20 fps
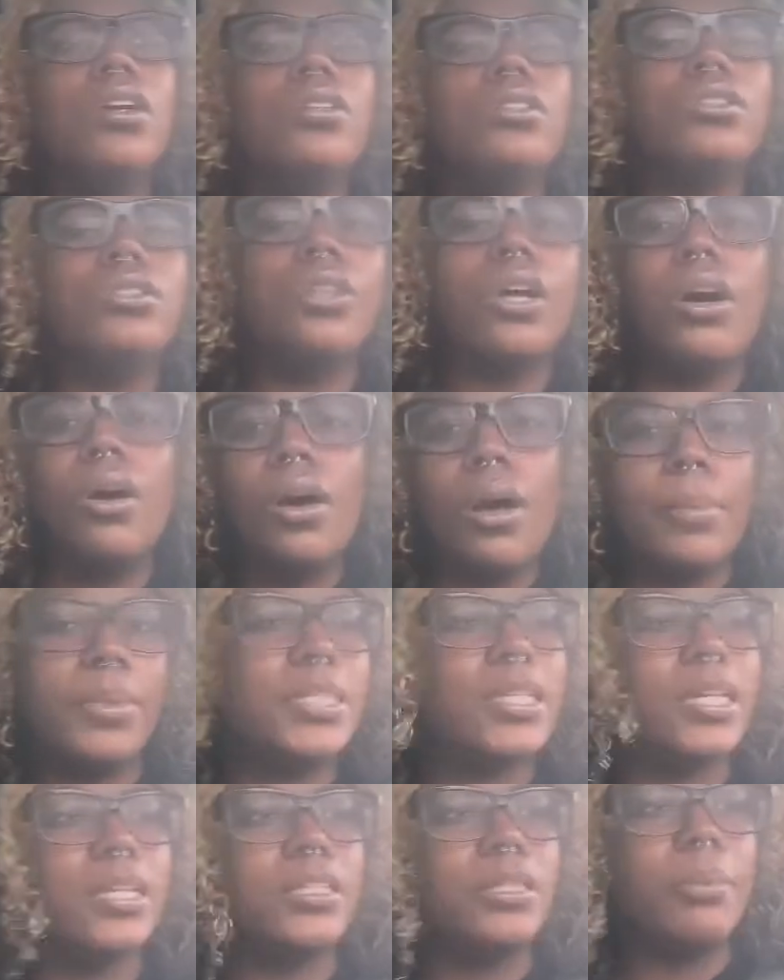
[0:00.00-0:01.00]
So I'm gonna
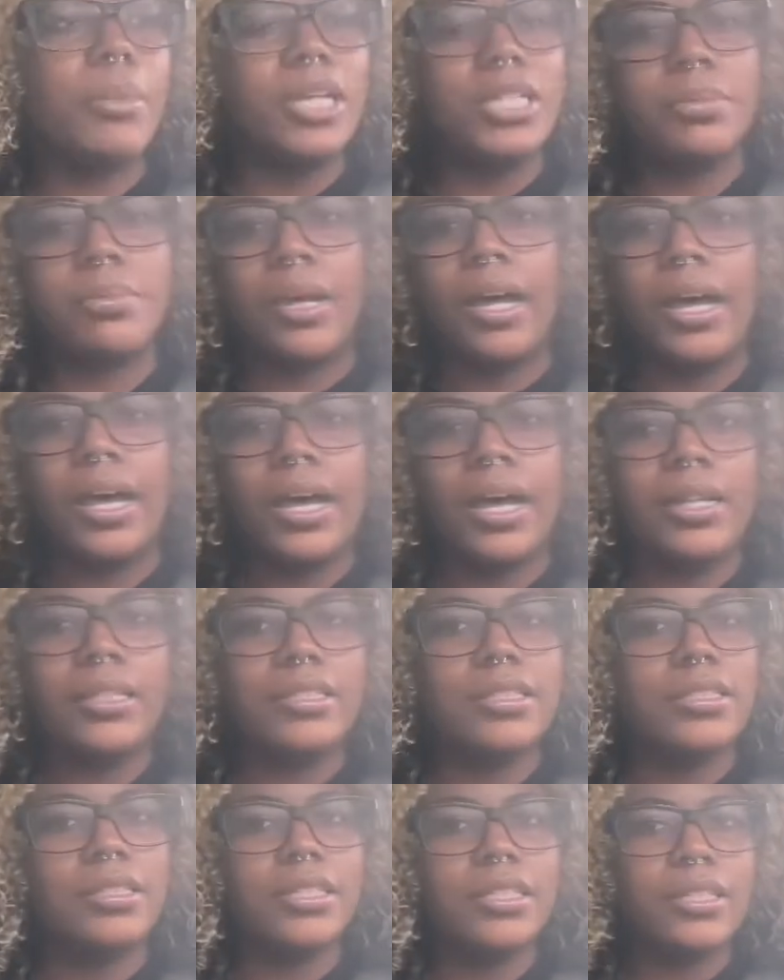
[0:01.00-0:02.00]
take it to Best Buy and
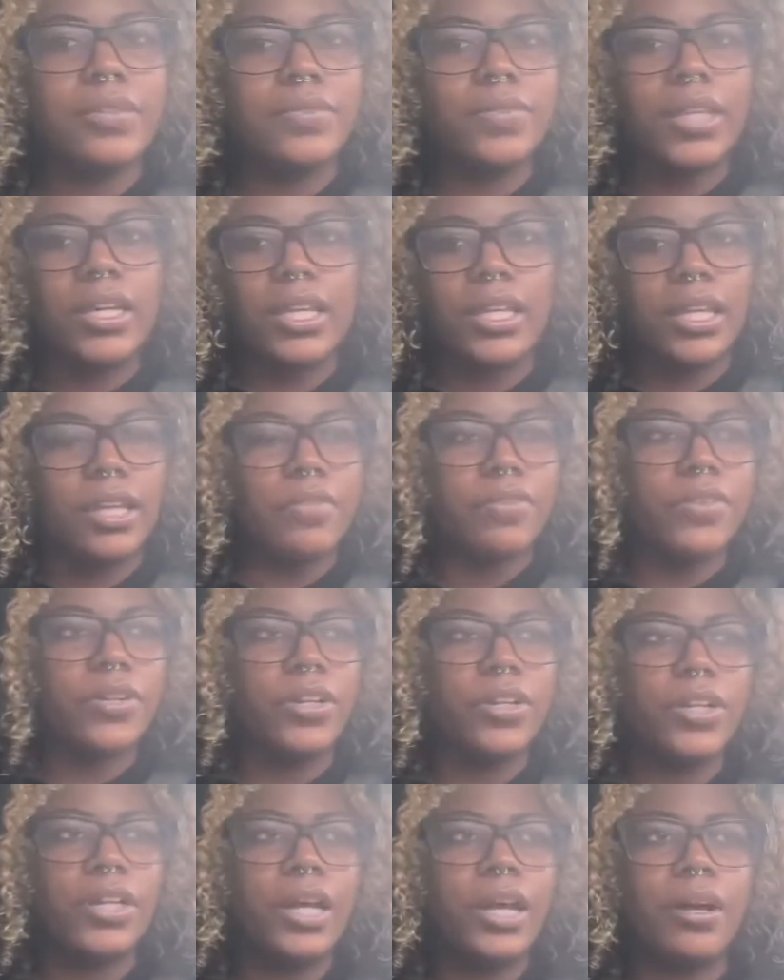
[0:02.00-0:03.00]
see if they can like figure
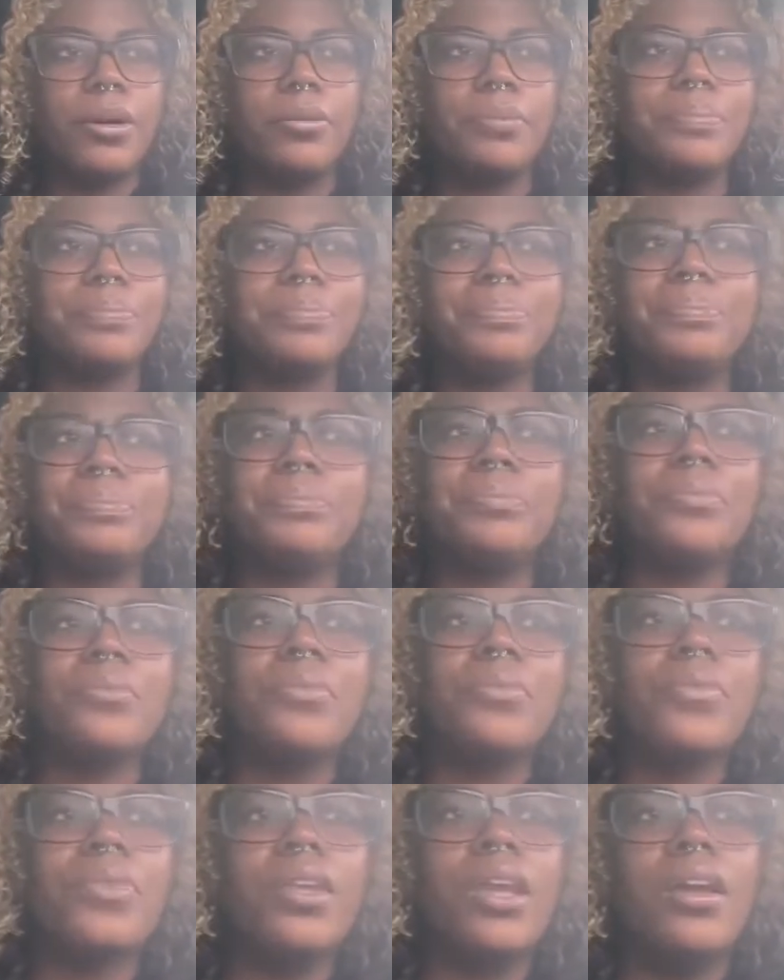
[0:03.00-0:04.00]
it out.
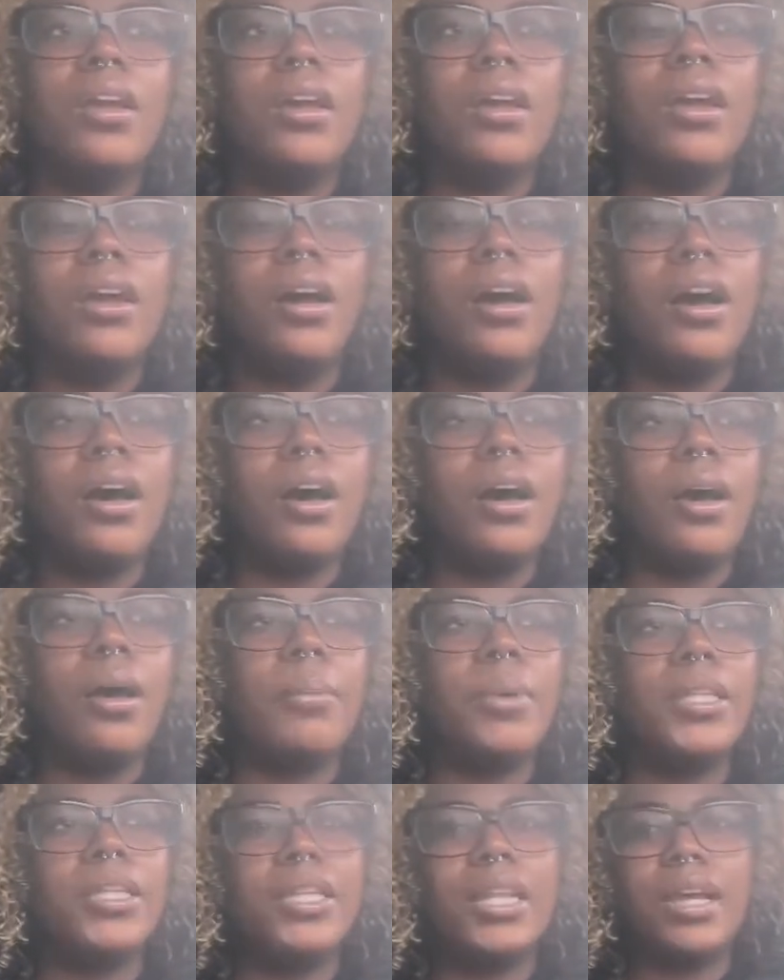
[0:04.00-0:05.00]
Um,
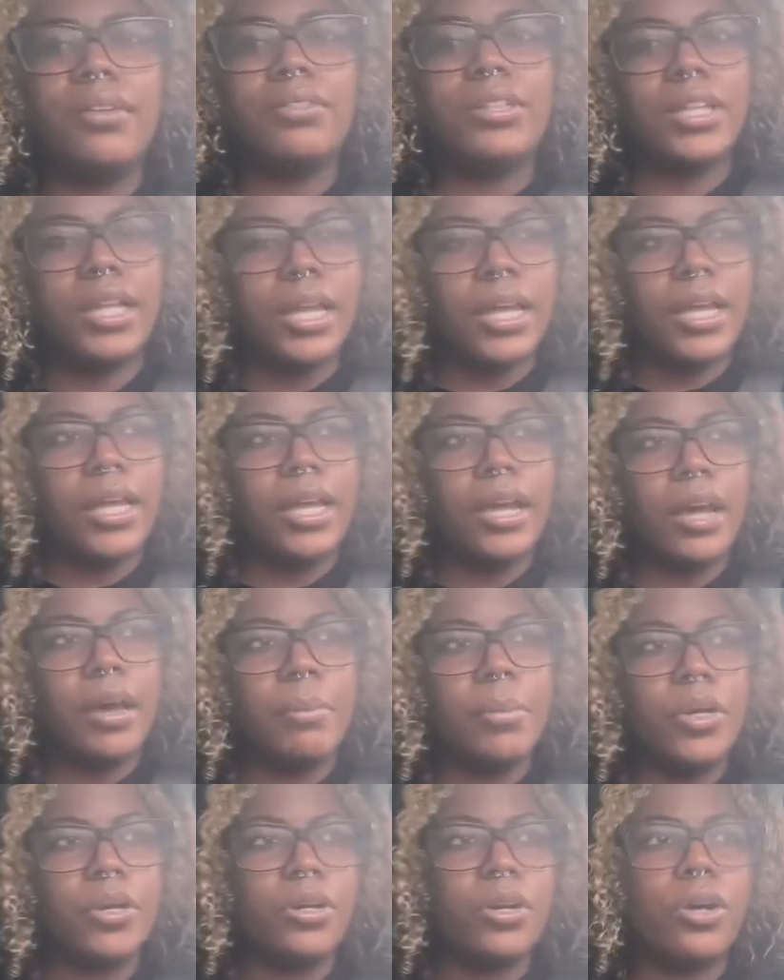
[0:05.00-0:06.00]
and then after that, I'm
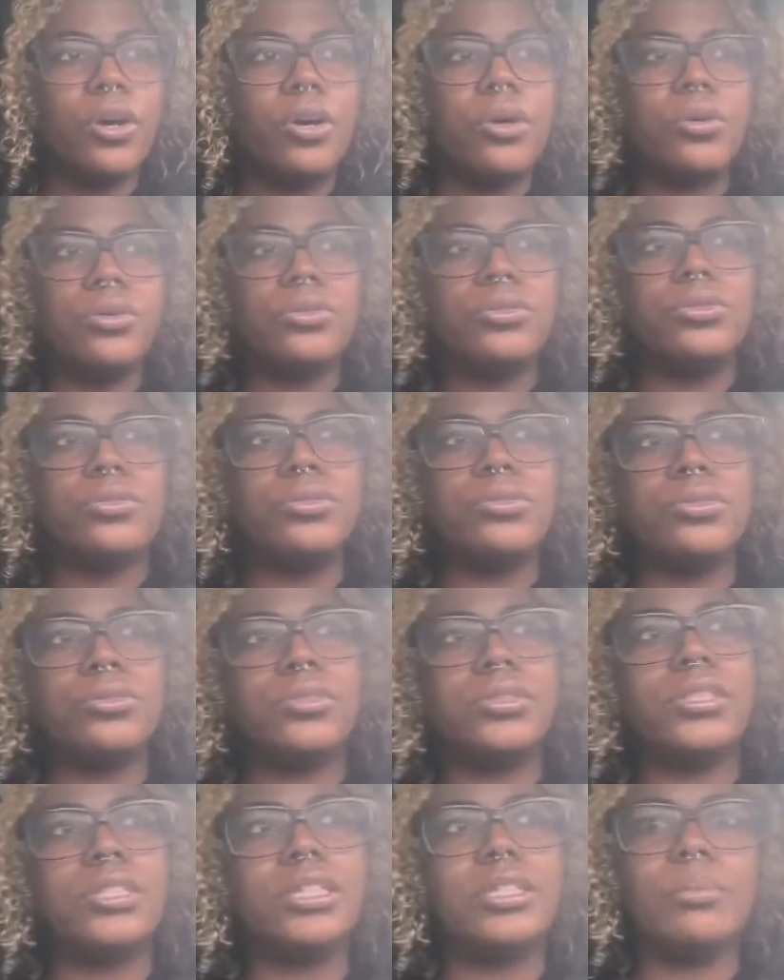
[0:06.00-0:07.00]
gonna go
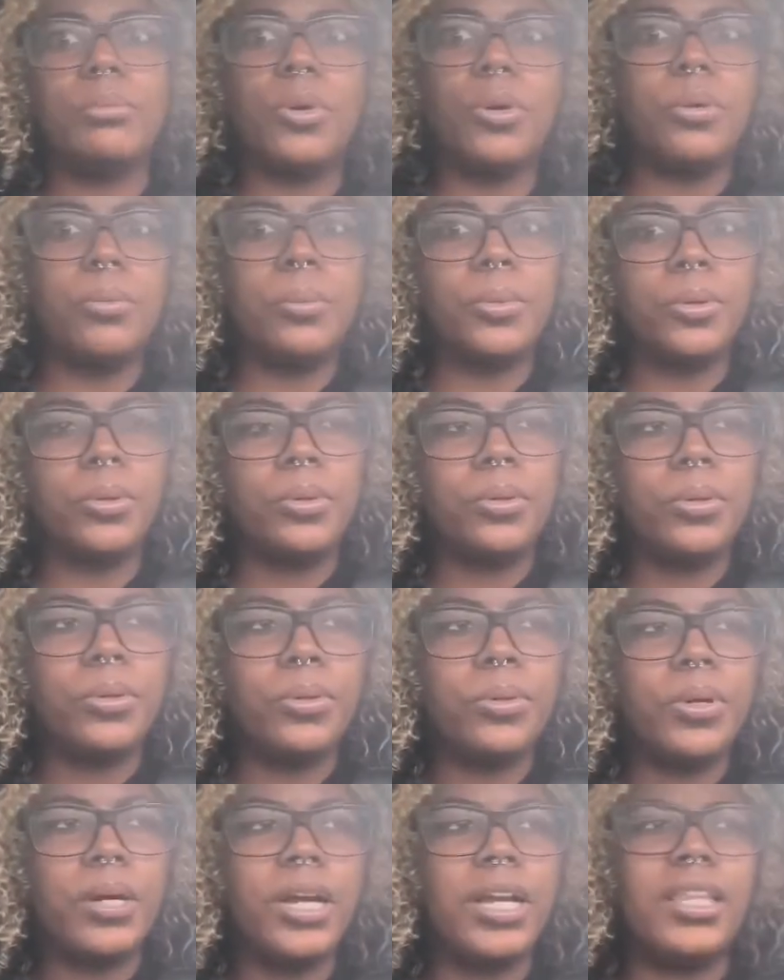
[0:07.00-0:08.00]
to
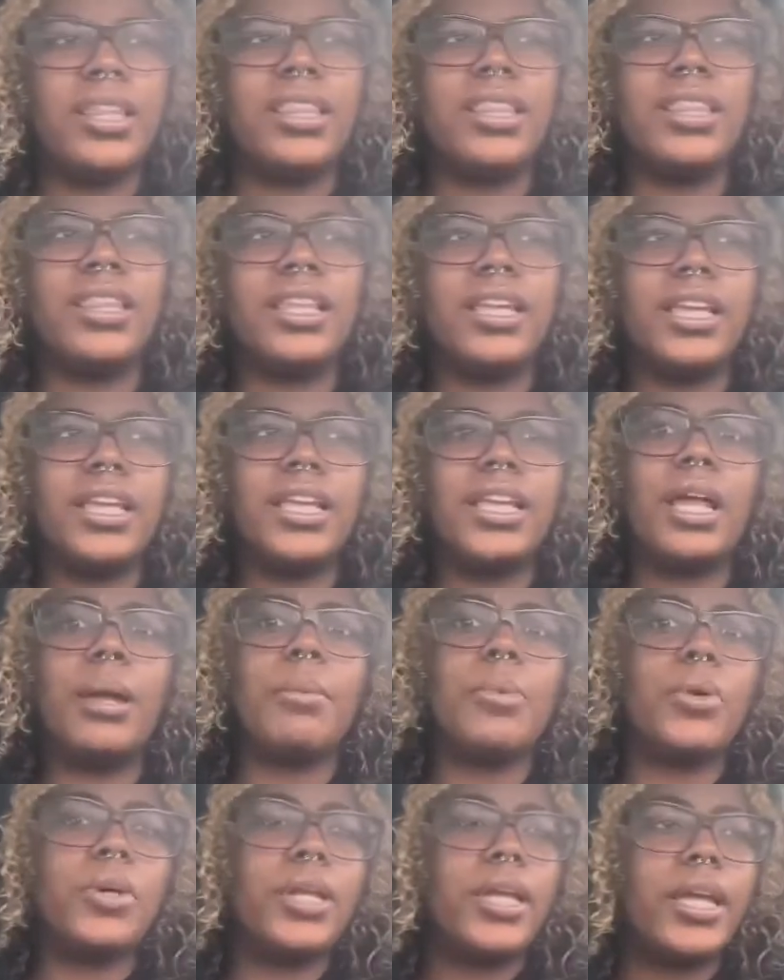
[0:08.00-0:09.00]
T-Mobile, and then I'm
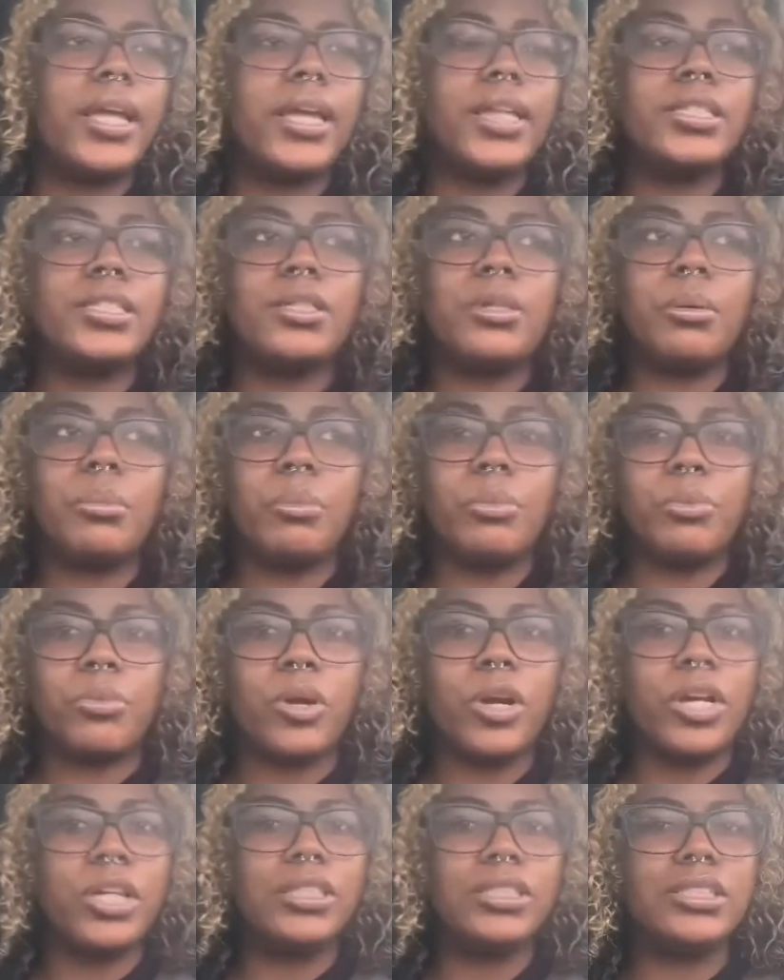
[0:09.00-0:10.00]
gonna head to
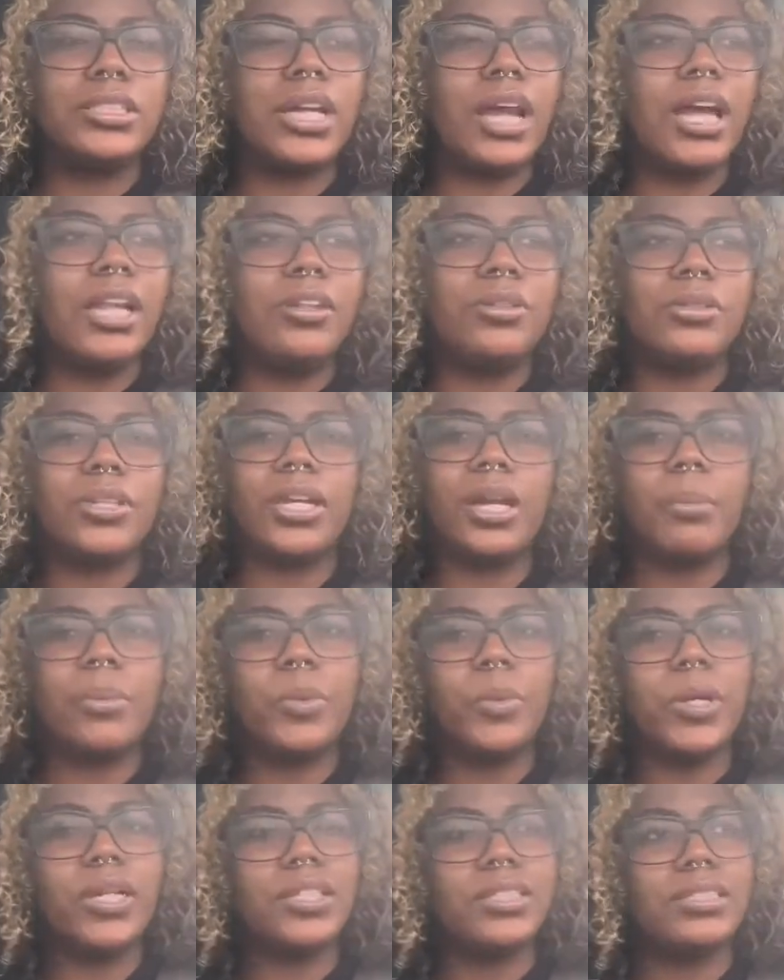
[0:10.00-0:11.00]
brunch. I don't think I'm gonna
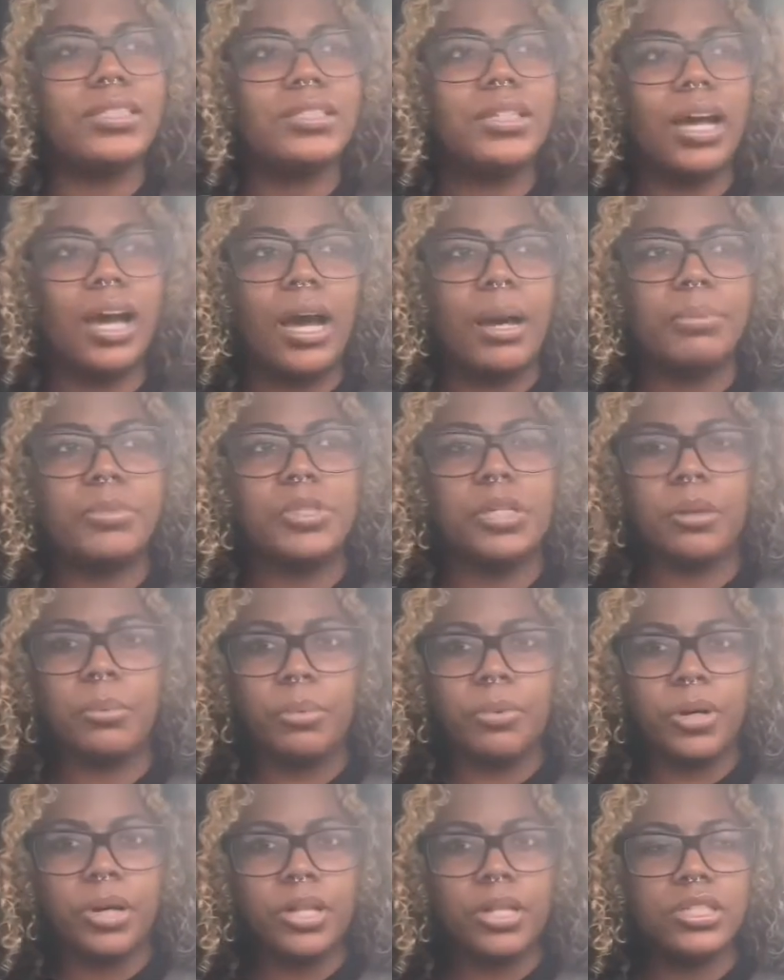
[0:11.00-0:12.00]
wear this top to
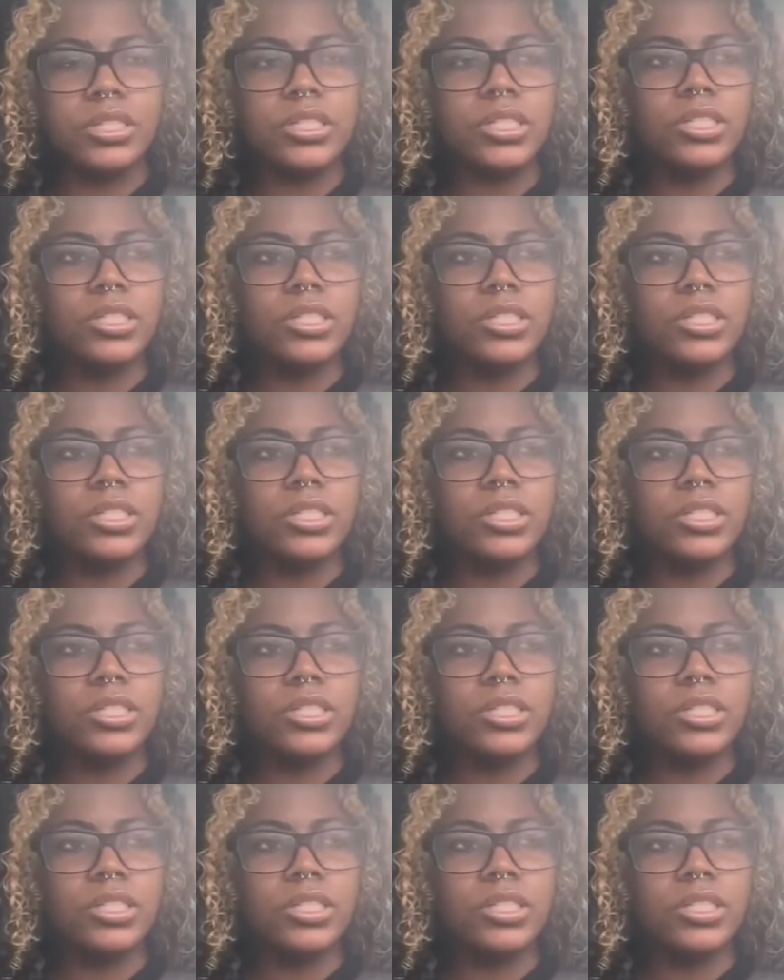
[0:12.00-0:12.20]
brunch.